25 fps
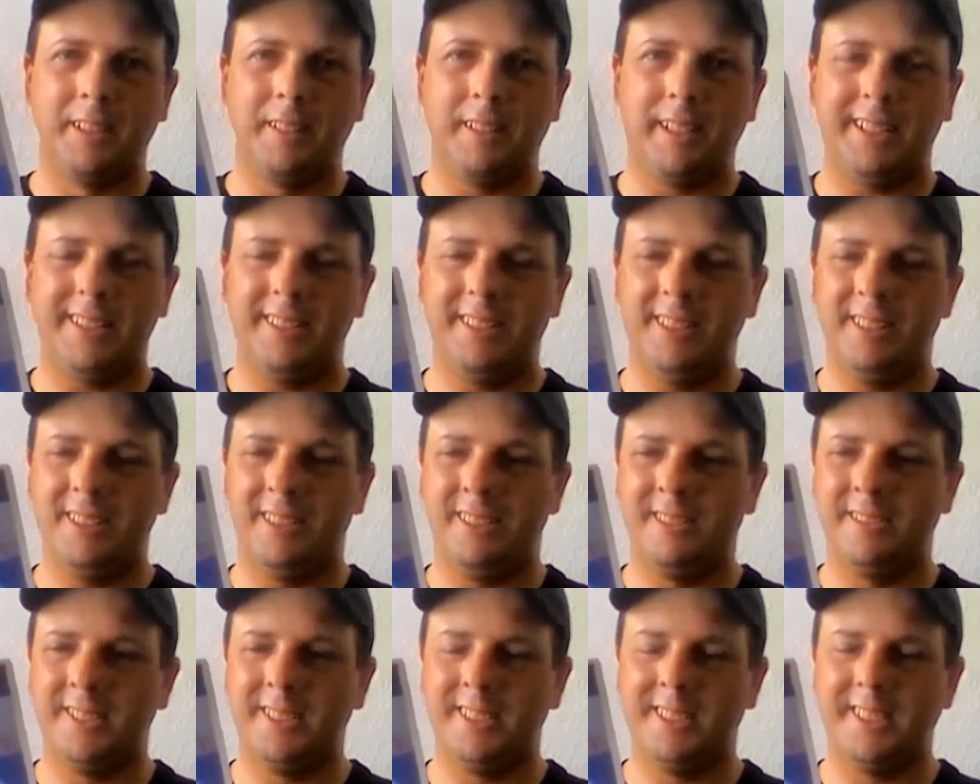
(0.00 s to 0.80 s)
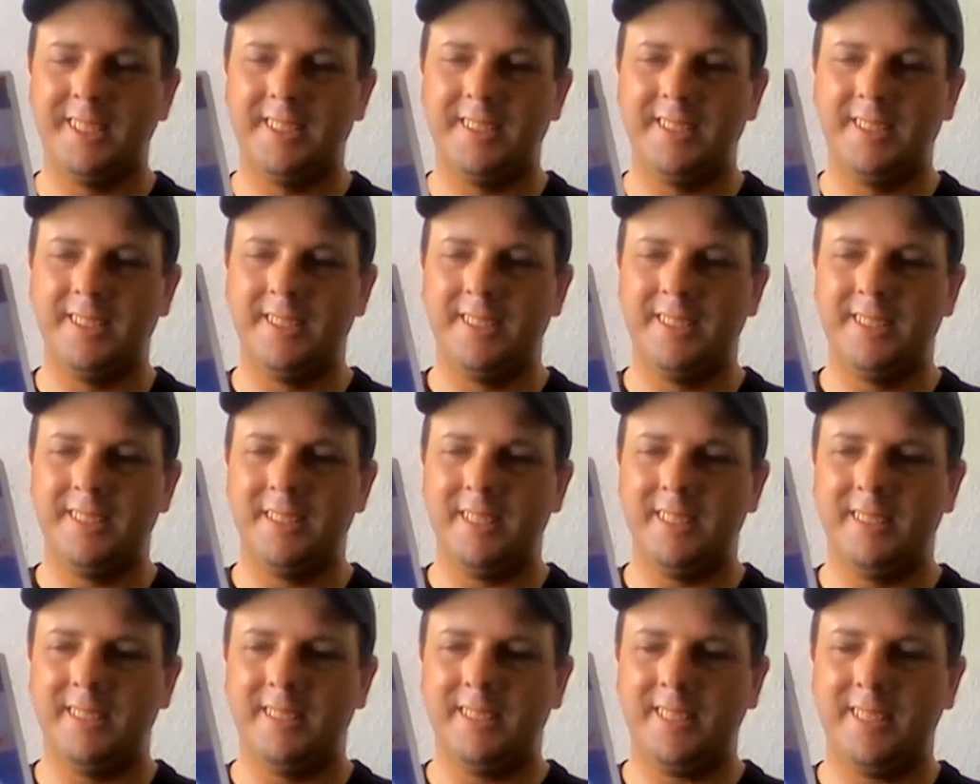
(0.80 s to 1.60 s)
like in the ocean
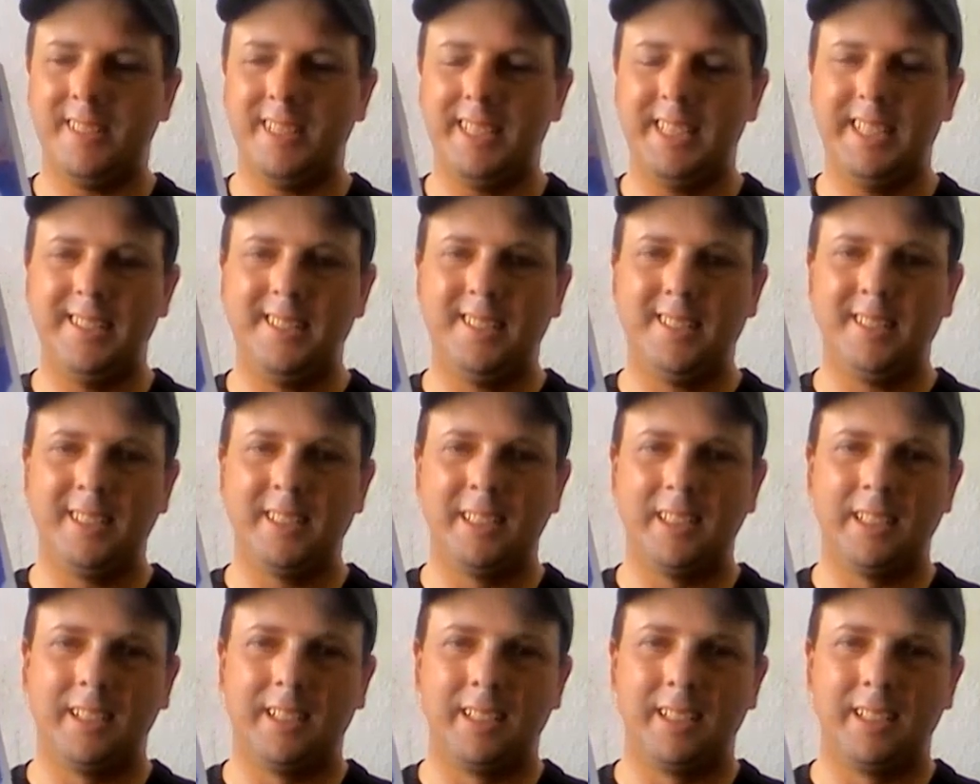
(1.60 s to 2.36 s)
and seas.